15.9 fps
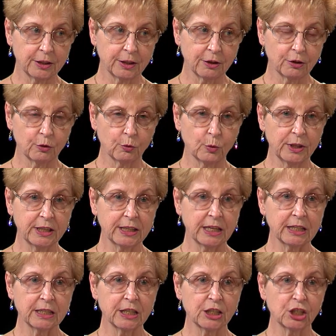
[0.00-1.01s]
know, we
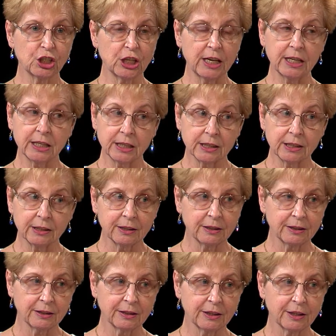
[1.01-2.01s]
can get shaken,
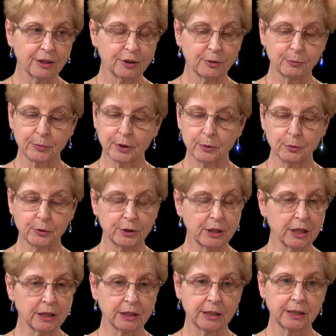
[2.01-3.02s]
but we're
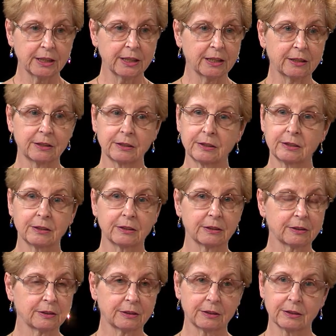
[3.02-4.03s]
not going to get
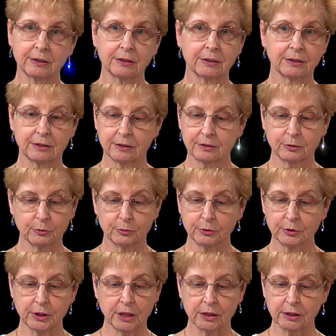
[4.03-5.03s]
uh, we're
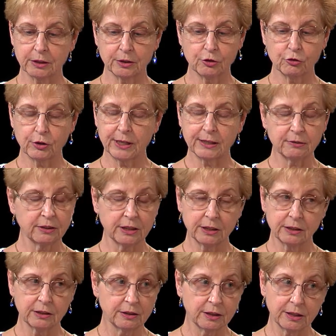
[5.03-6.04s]
not going to drown
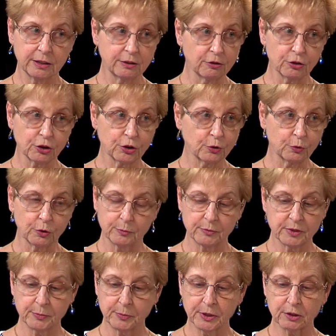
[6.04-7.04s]
in, in those mm.
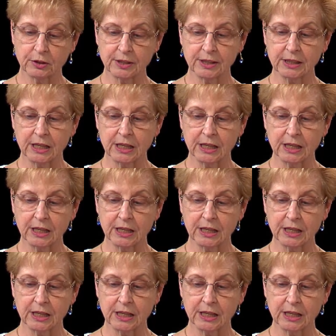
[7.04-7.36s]
storms because no.